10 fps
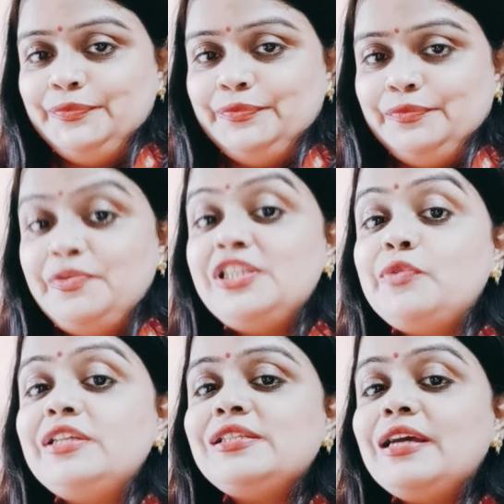This
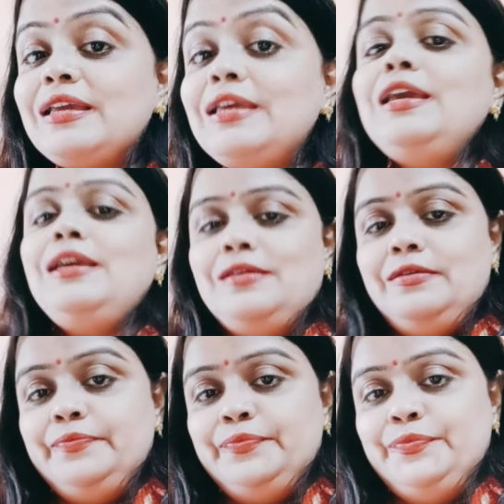one is the key
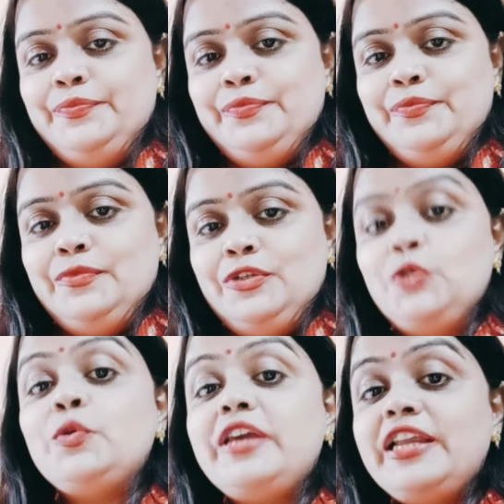
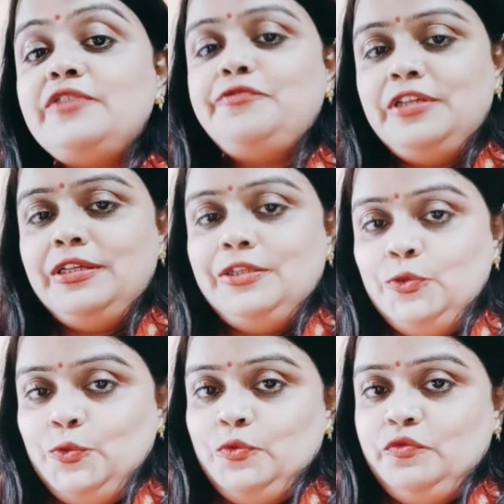to get free
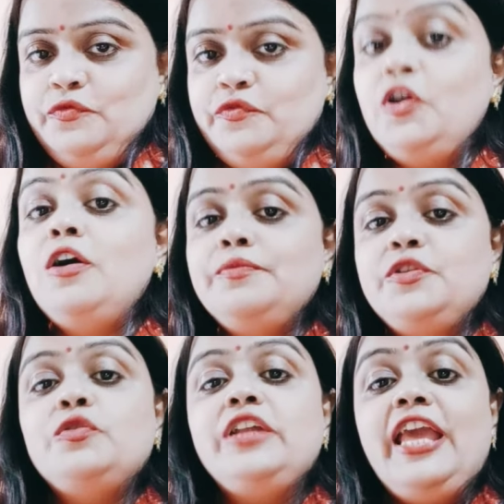you from
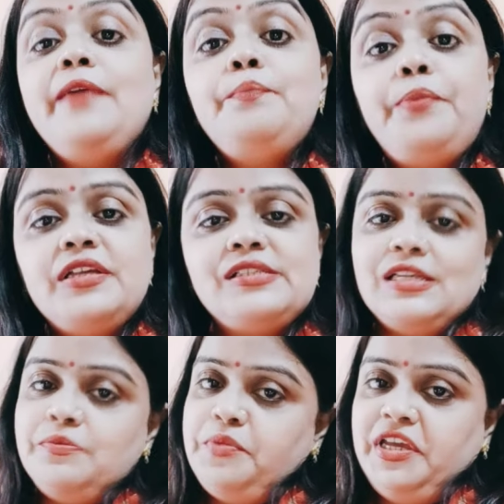your
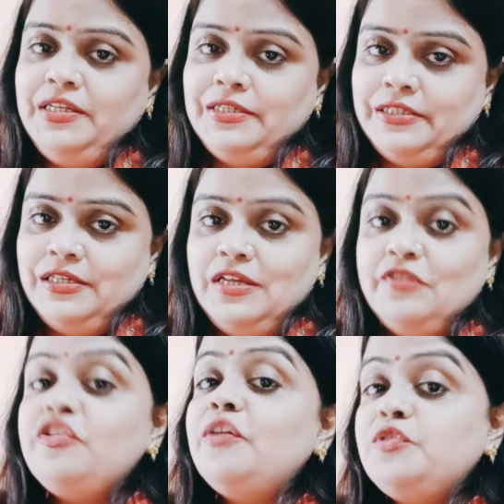imprisonment,
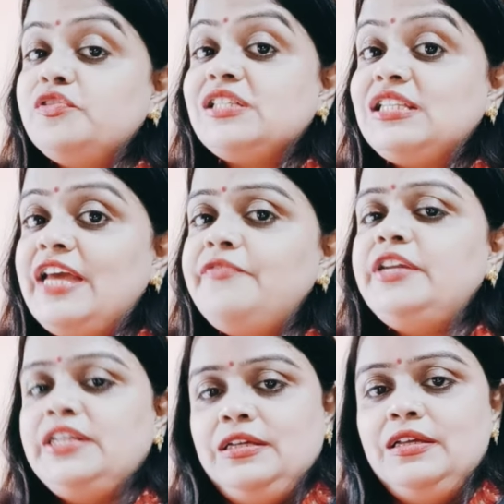from your
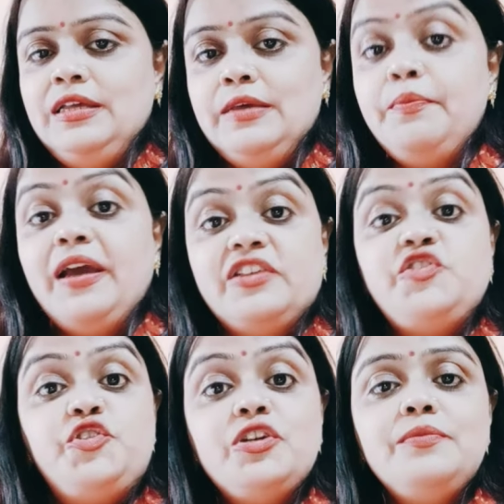slavery by the
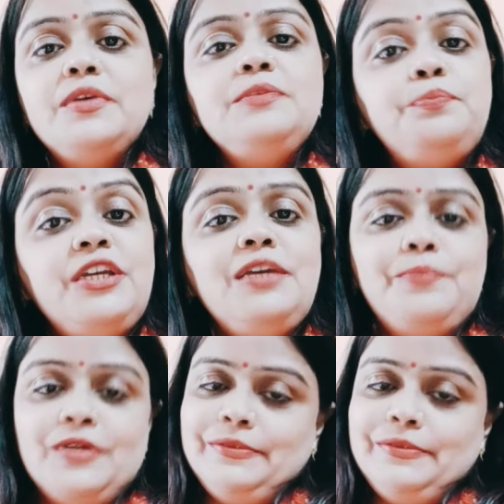German people.